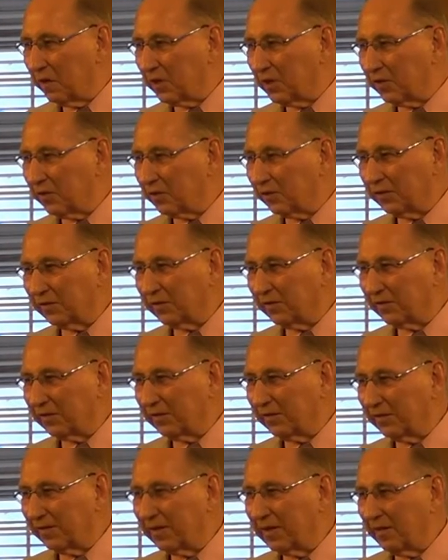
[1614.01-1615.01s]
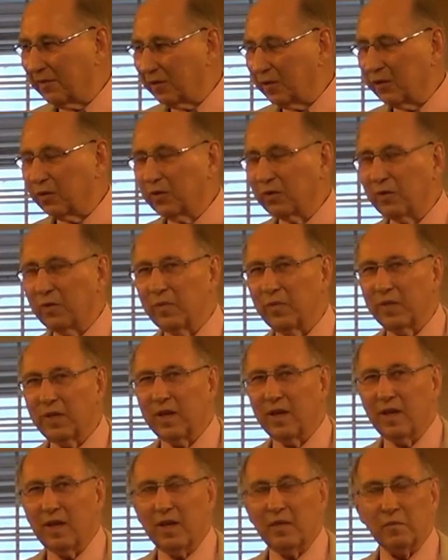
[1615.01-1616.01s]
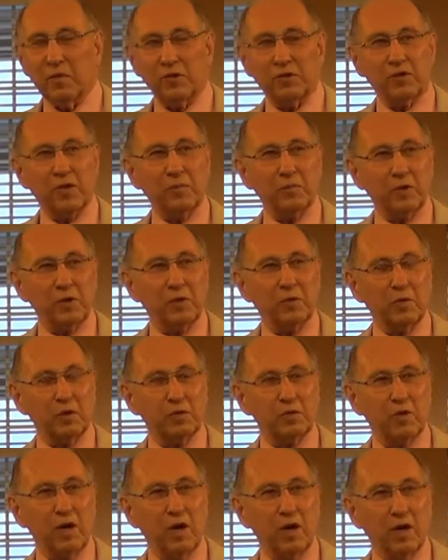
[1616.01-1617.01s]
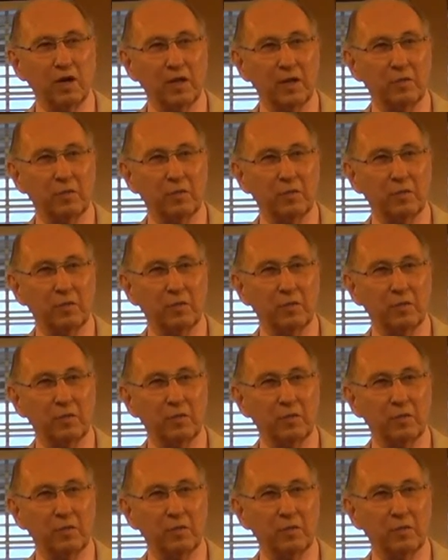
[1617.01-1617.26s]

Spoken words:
I just never knew. But something was wrong.